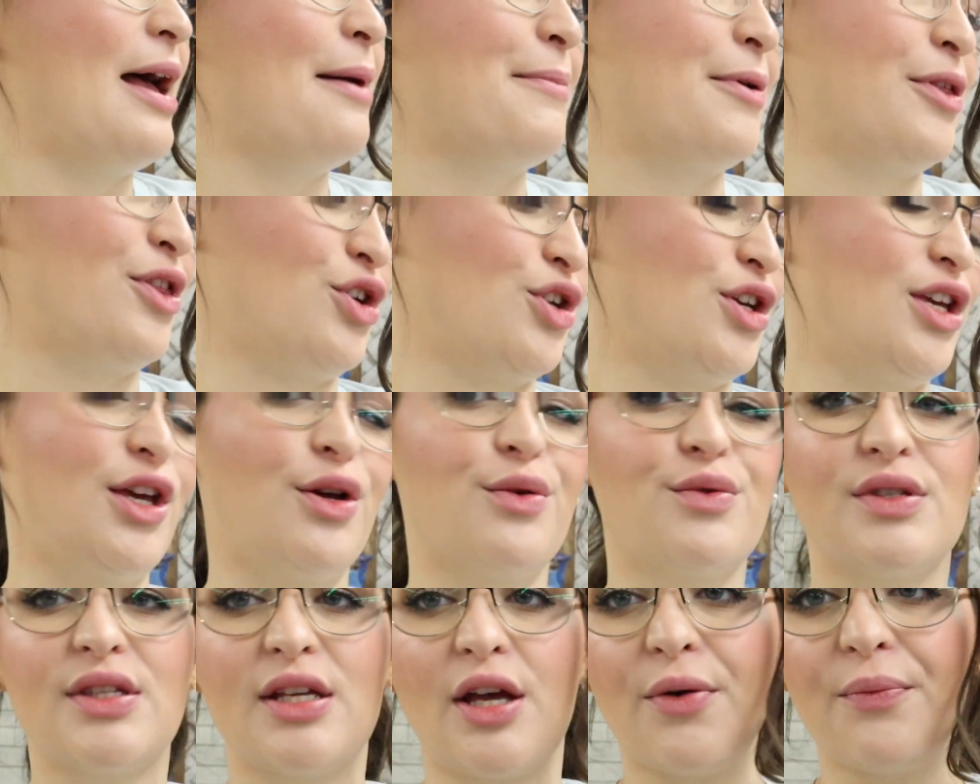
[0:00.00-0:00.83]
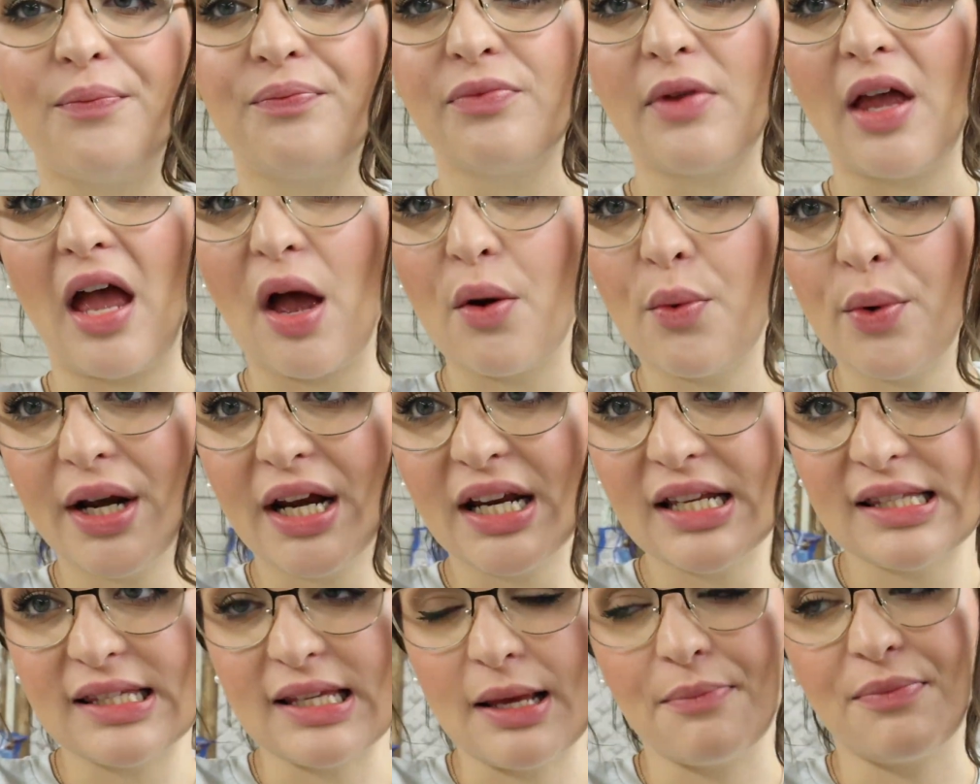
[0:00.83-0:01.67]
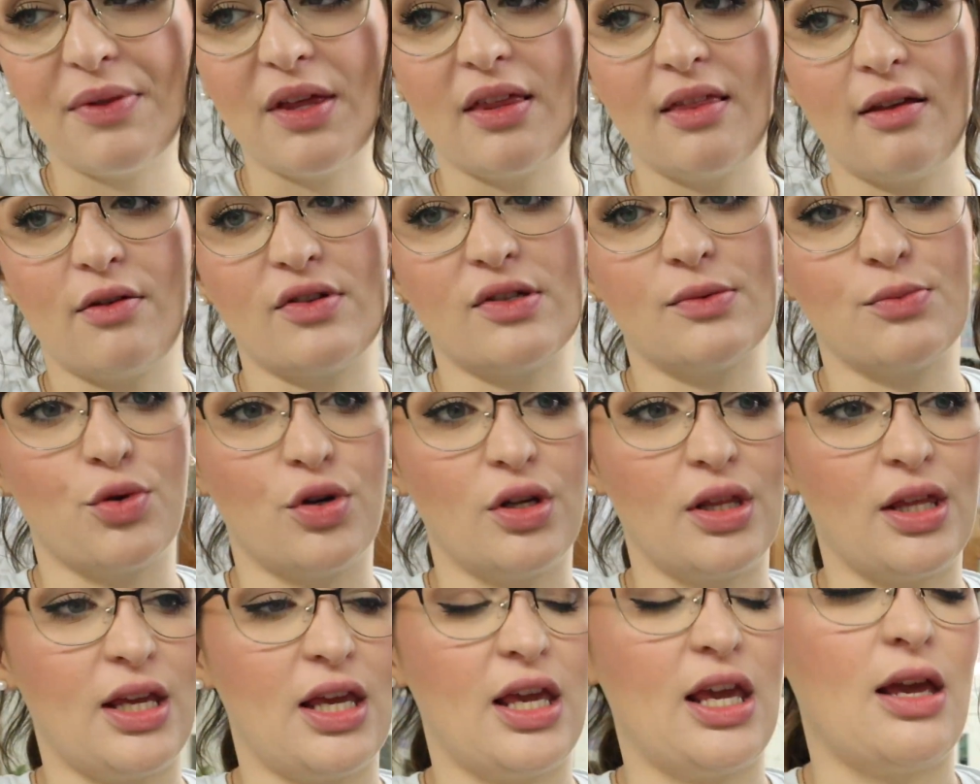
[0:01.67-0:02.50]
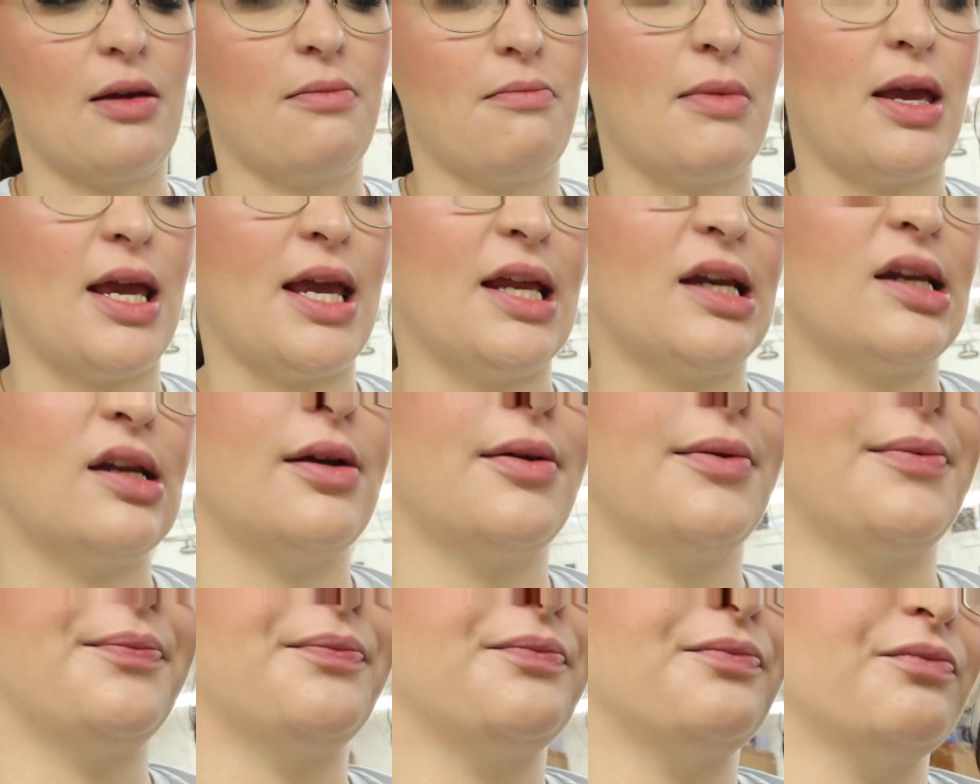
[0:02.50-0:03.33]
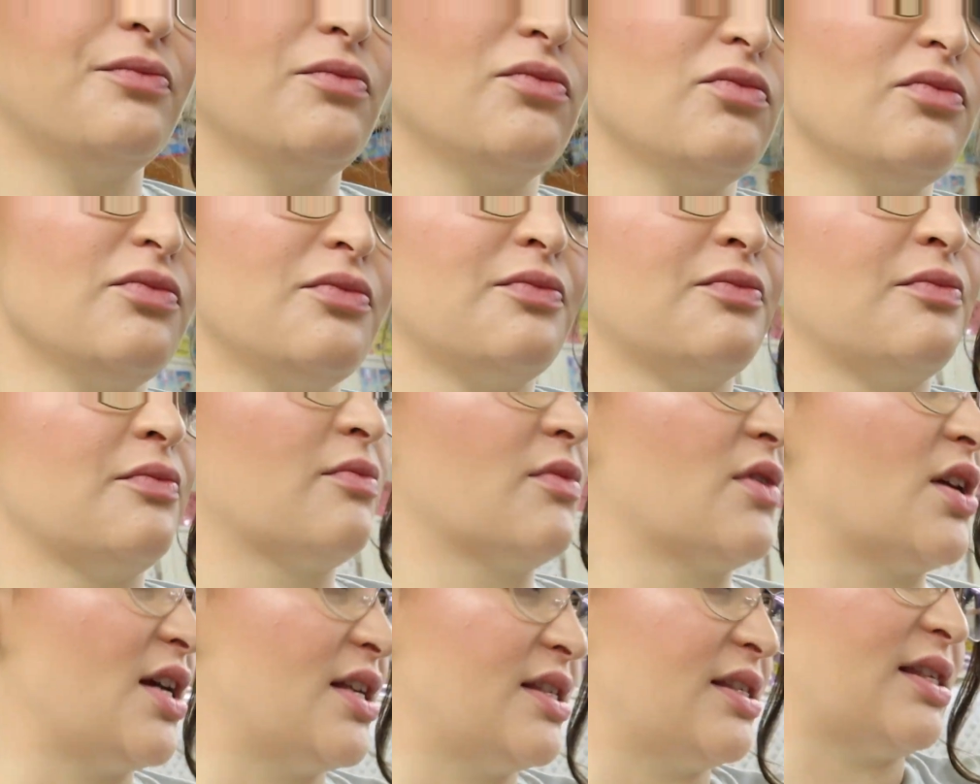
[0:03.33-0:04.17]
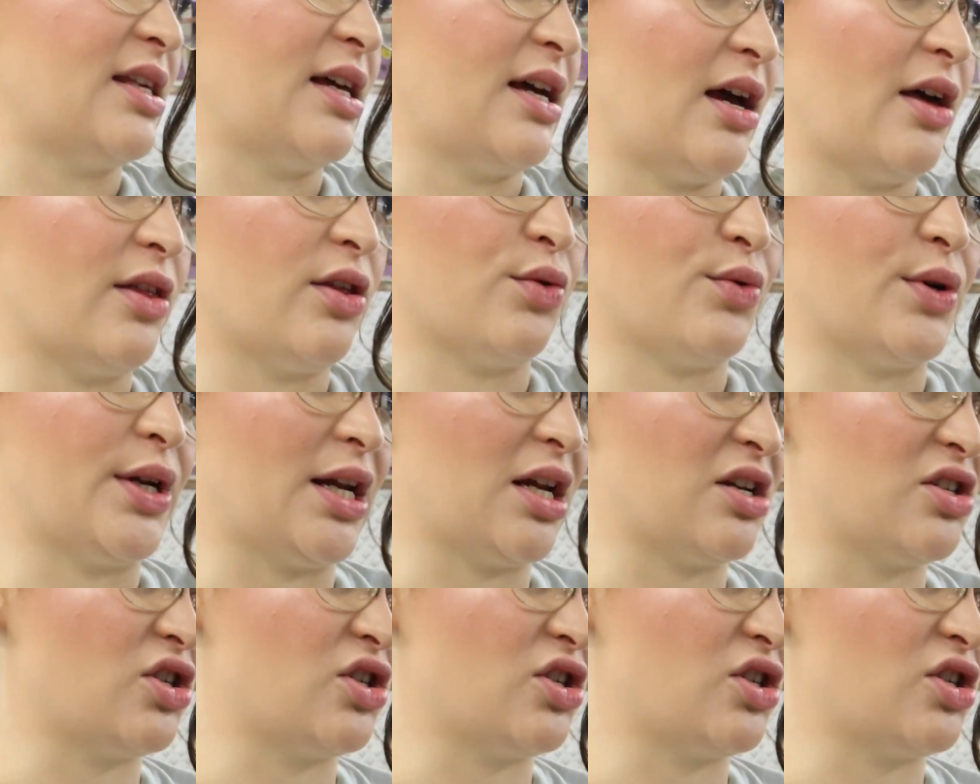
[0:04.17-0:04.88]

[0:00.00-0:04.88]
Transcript: but they're cute. So I wanted something that was more like handmade, because the other one I